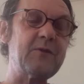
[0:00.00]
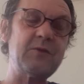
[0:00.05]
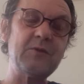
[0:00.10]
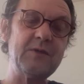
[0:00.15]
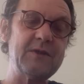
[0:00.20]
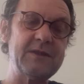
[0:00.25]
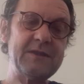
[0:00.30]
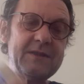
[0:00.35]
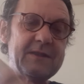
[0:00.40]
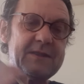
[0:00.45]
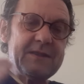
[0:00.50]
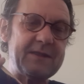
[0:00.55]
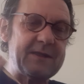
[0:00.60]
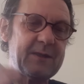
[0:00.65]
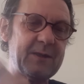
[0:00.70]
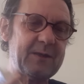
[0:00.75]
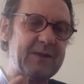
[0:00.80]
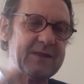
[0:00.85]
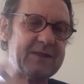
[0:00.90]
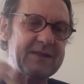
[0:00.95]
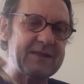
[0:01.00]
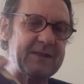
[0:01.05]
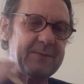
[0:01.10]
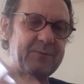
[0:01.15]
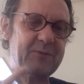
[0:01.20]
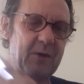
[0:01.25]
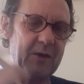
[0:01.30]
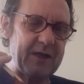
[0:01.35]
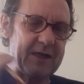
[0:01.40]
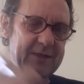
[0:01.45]
this
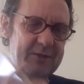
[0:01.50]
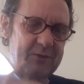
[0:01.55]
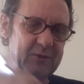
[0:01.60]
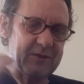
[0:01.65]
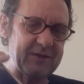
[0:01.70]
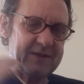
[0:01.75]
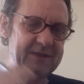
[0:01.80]
deep connection,